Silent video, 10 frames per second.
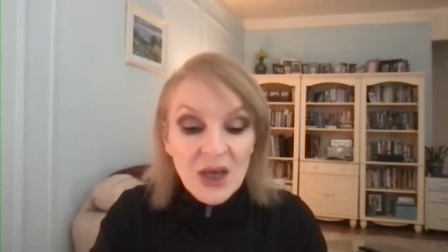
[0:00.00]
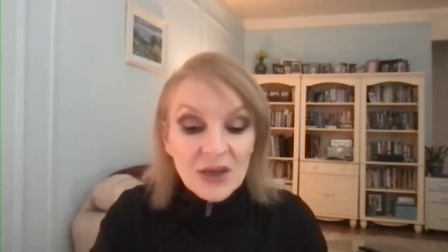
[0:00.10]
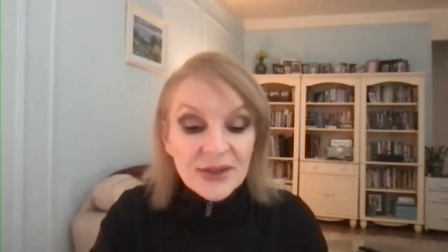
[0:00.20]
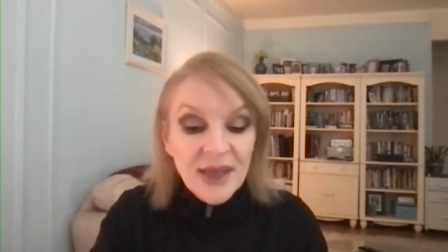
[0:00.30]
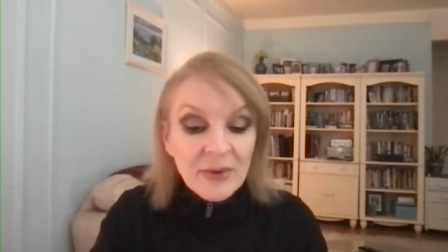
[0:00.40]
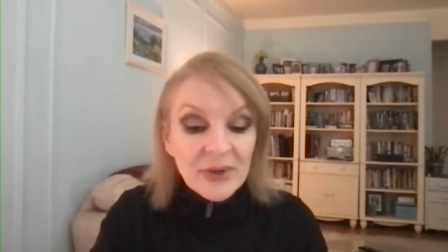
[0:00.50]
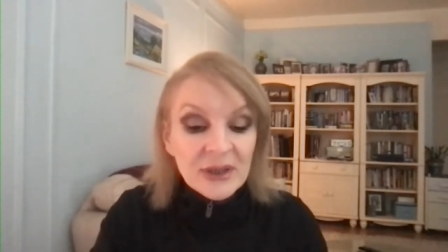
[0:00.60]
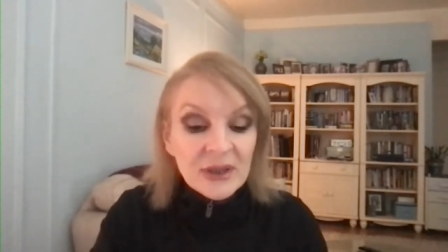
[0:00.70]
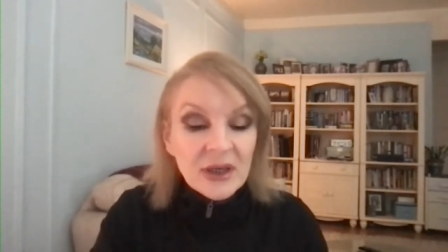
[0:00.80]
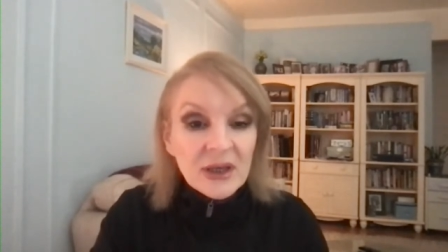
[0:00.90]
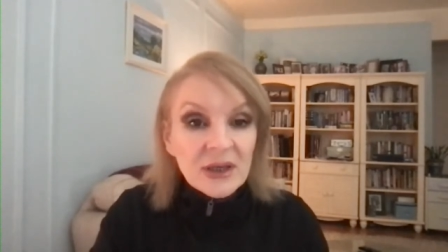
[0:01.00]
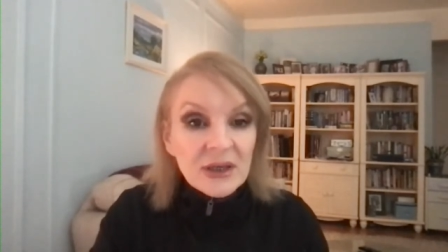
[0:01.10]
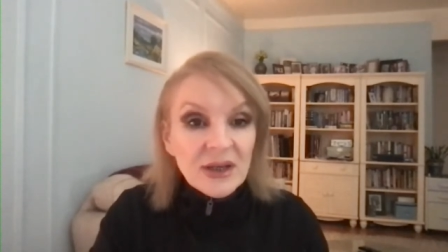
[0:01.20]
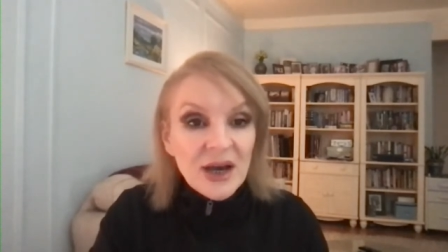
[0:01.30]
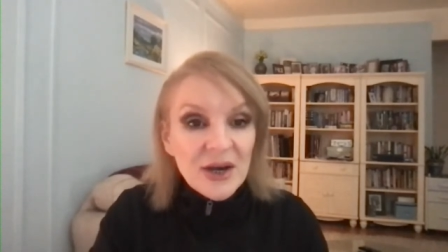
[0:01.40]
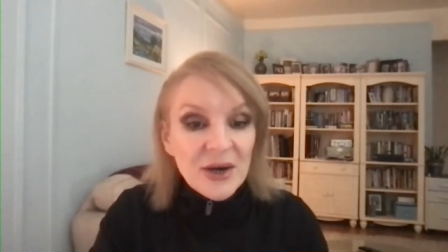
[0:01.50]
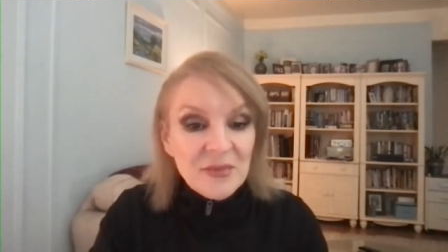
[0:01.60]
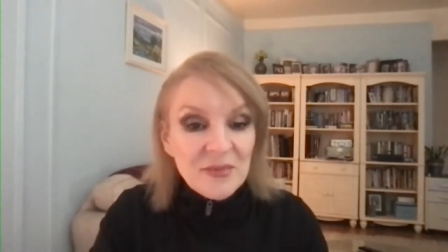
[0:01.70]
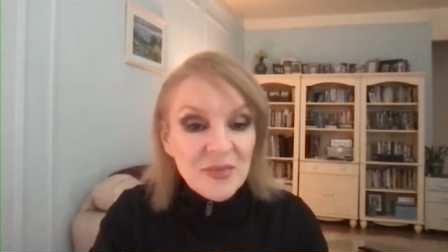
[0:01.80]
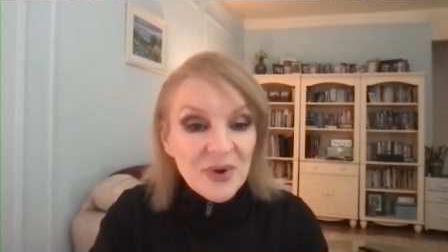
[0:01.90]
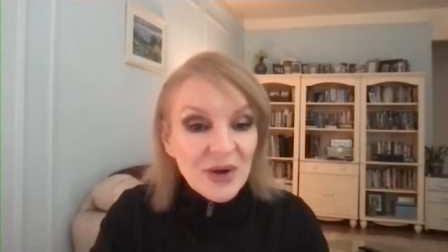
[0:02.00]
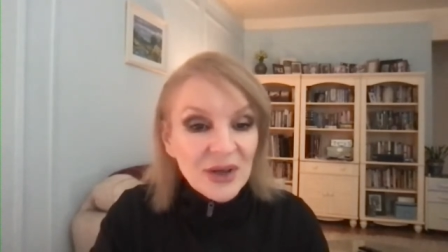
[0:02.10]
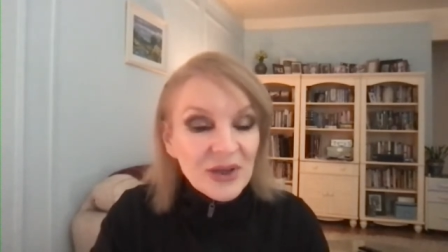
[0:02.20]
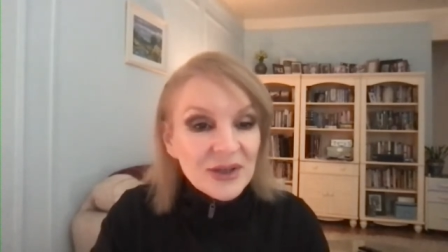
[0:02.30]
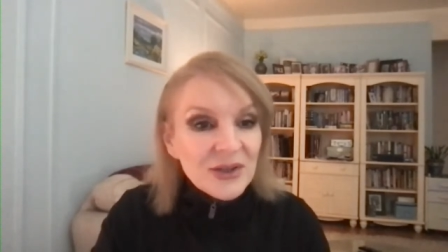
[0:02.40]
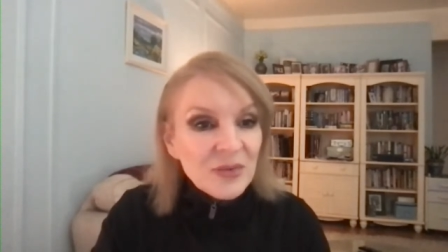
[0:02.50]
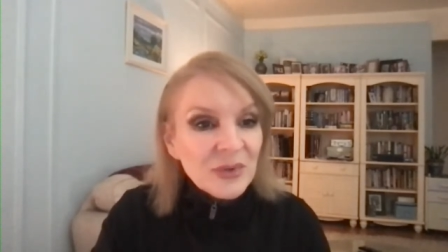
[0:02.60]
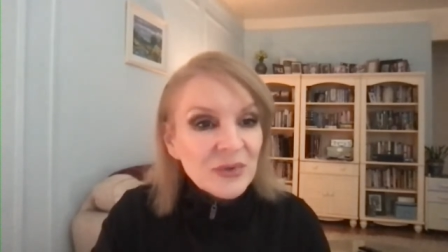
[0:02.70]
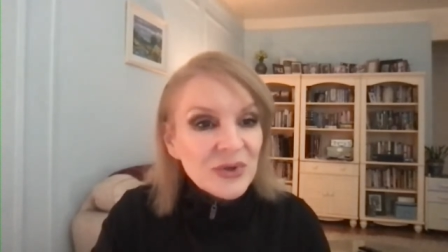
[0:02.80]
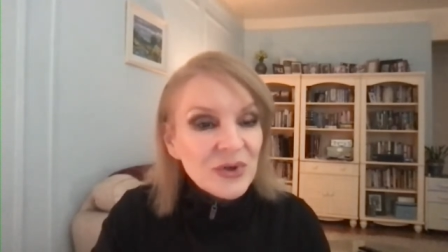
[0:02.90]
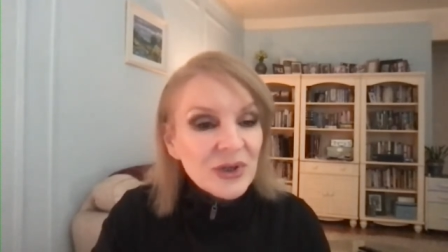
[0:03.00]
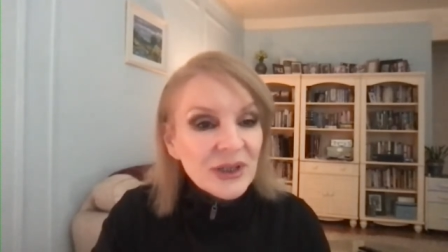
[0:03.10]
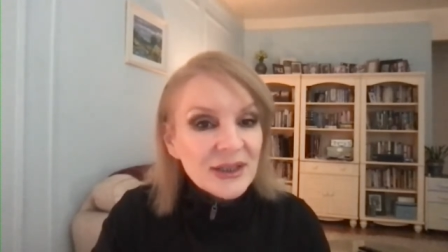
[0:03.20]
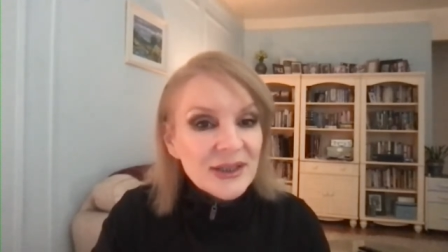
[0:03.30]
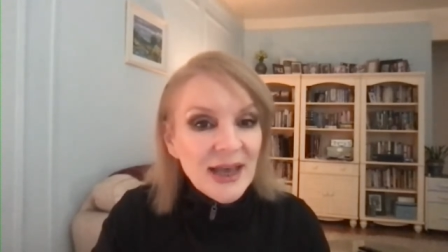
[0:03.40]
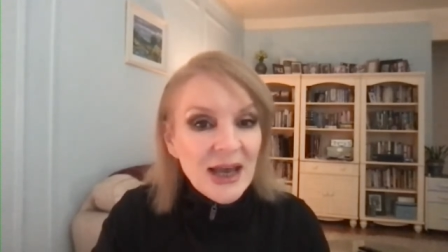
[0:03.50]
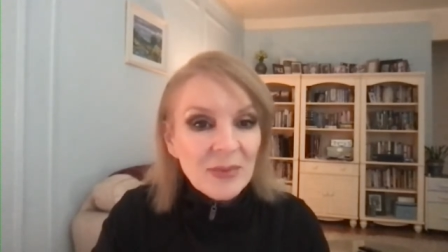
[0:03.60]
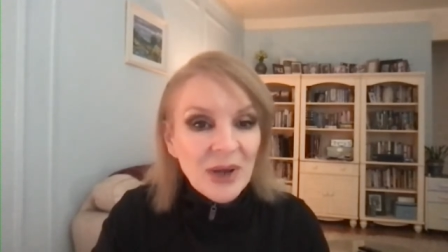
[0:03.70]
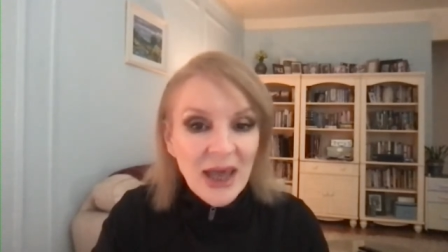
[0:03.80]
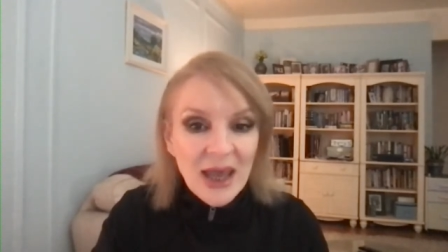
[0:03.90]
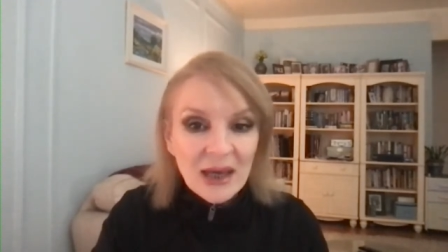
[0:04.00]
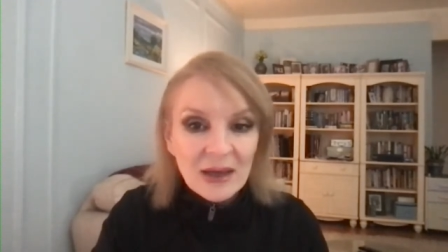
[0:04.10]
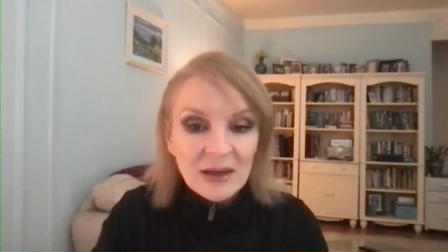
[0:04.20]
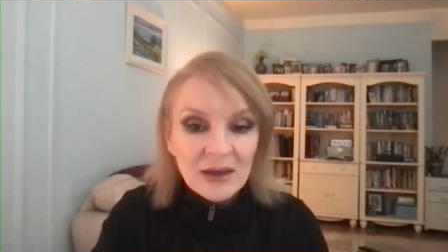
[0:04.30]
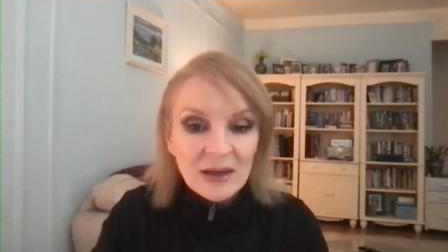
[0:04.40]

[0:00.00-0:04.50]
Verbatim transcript: Samhain, um, I think someone was calling it Sam Hain